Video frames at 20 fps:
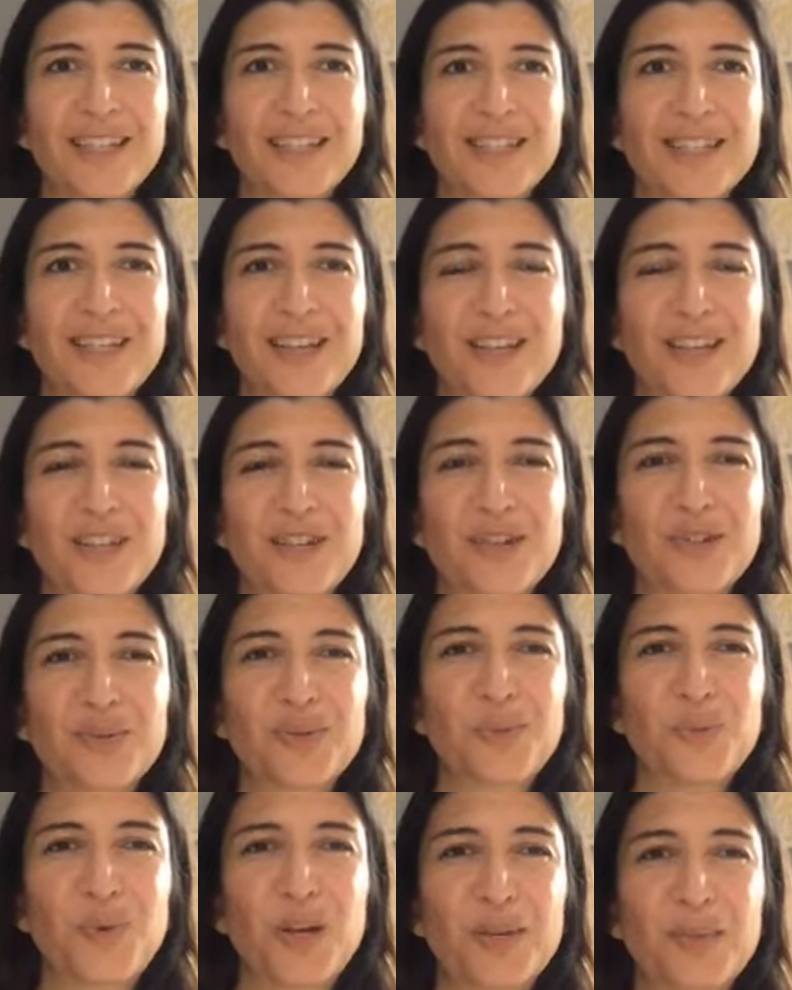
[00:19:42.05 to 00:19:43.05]
It's not like there's
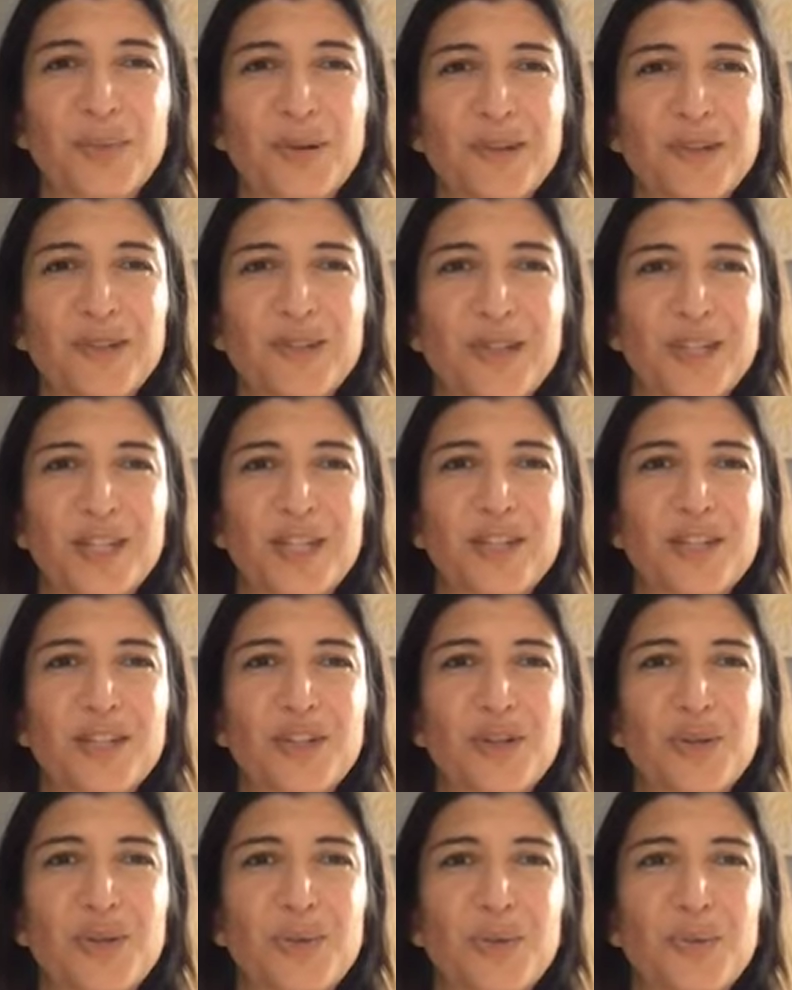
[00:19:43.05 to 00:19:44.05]
one person
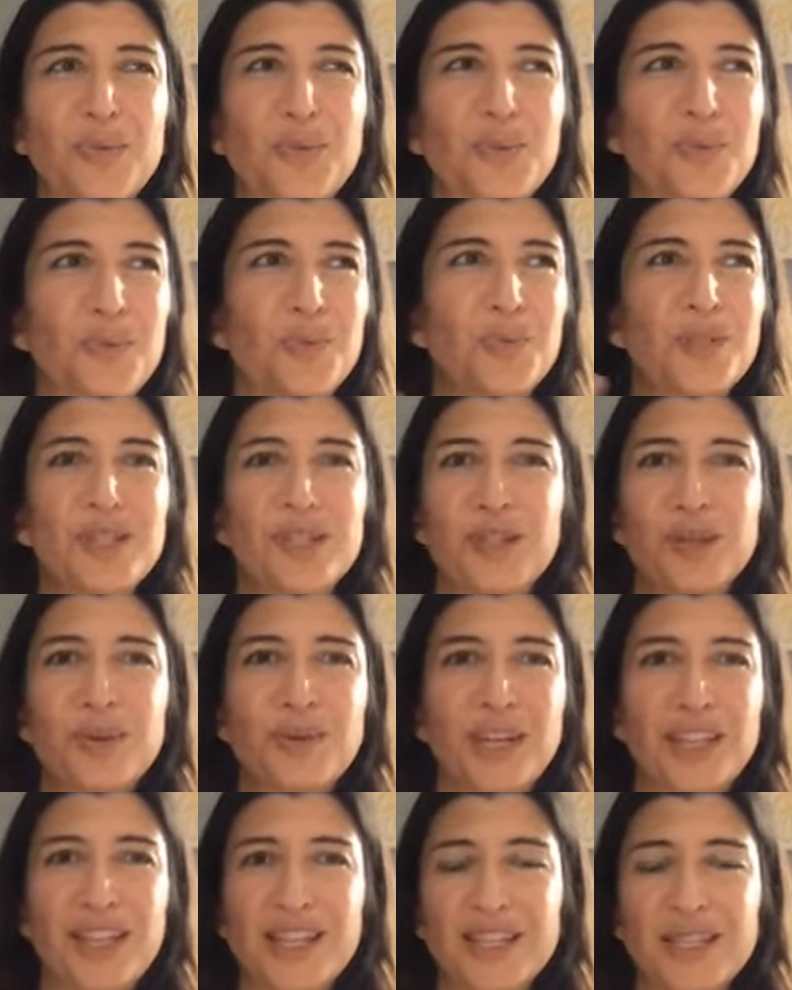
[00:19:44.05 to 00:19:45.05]
who was
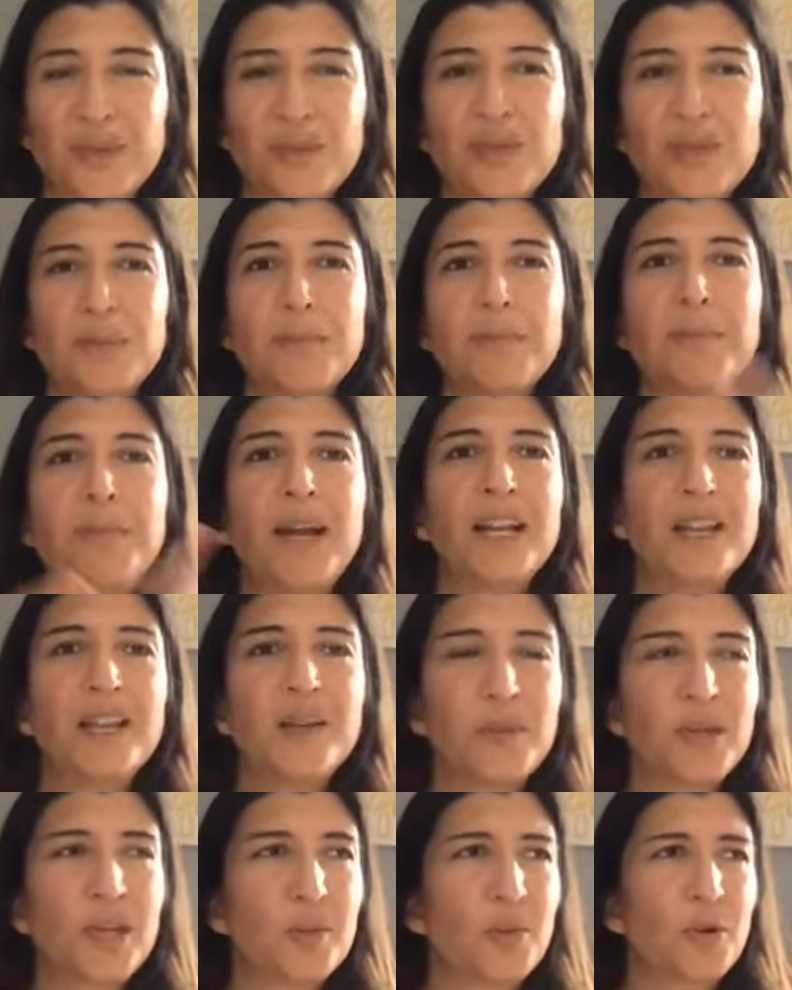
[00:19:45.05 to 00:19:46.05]
doing this. It was
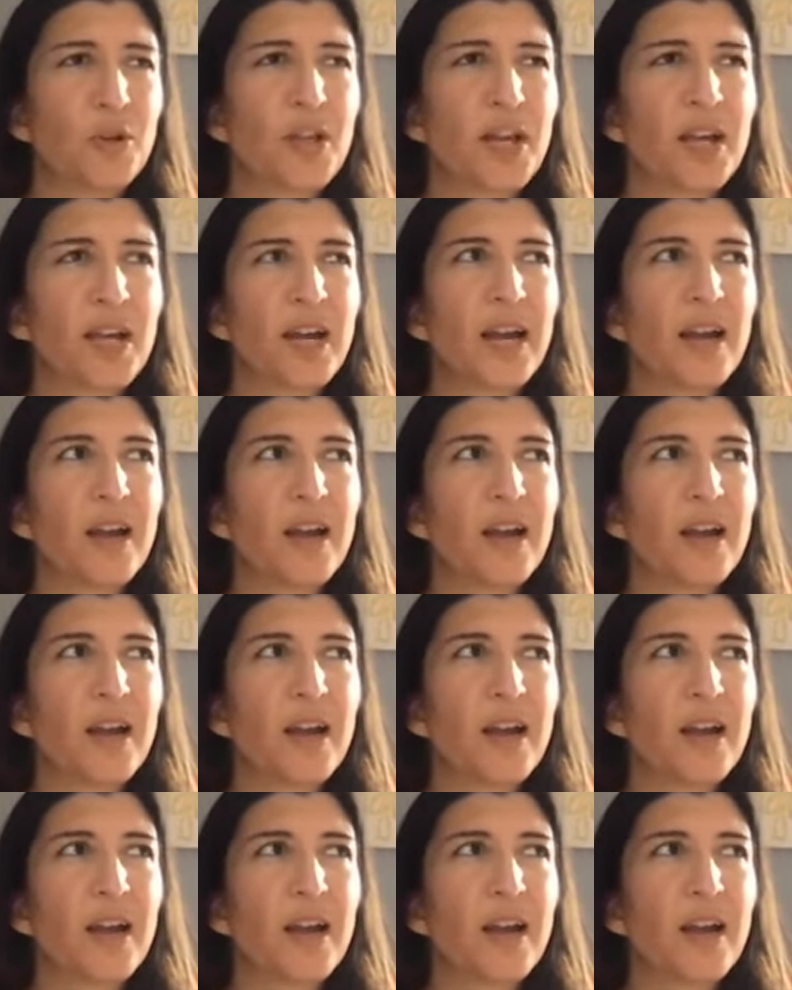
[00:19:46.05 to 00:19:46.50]
many people. Like